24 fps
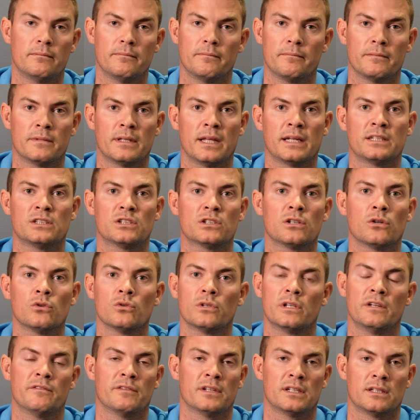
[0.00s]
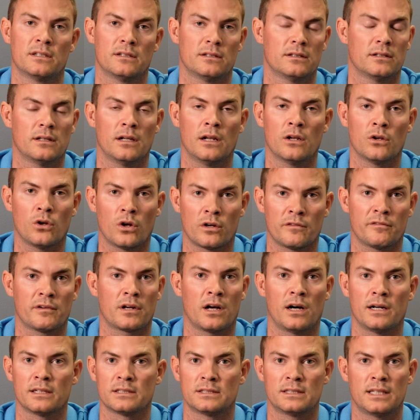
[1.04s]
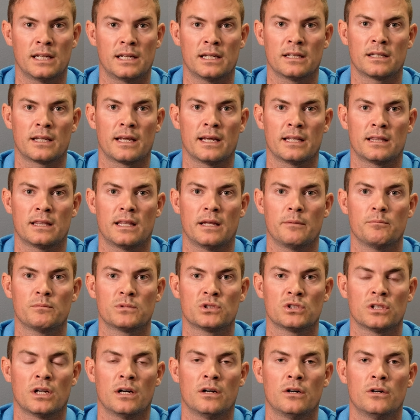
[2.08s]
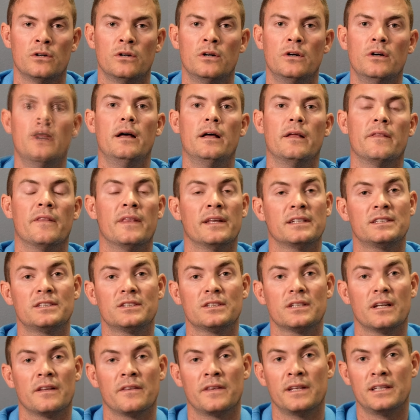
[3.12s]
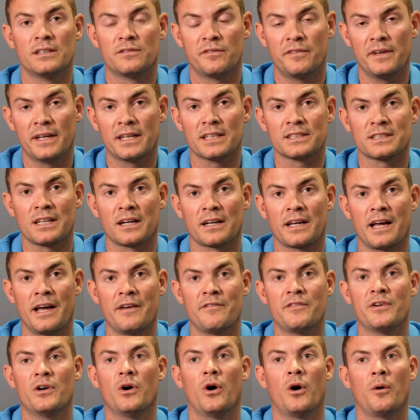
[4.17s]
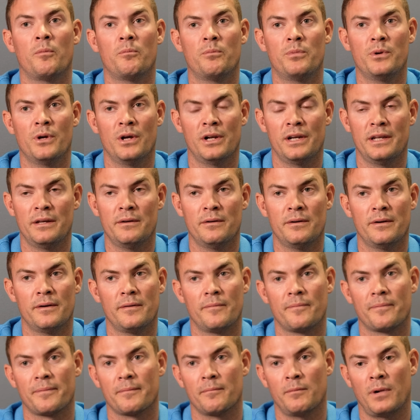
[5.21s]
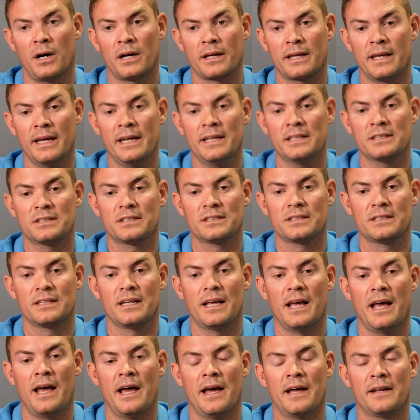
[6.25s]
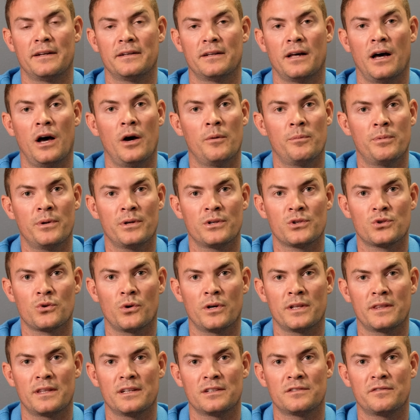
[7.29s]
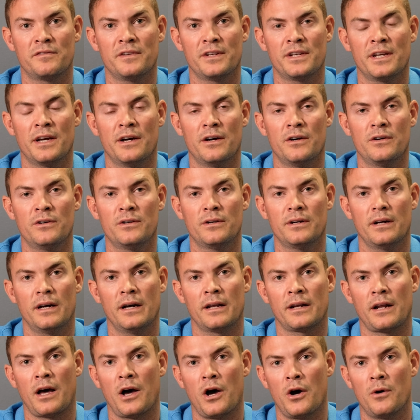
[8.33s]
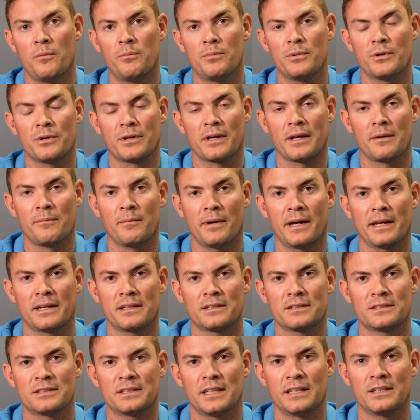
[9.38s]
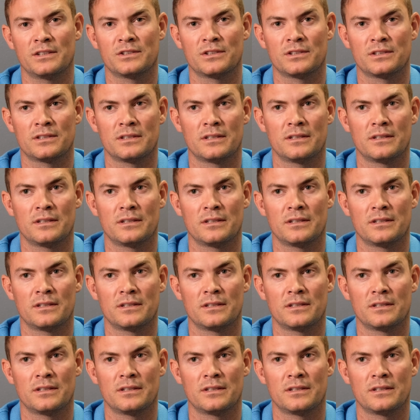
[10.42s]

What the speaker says: they still, even a lot of guys didn't get them. So these figures I gave you are purely my guess, and I hope you enjoyed this video, and I hope you can make sense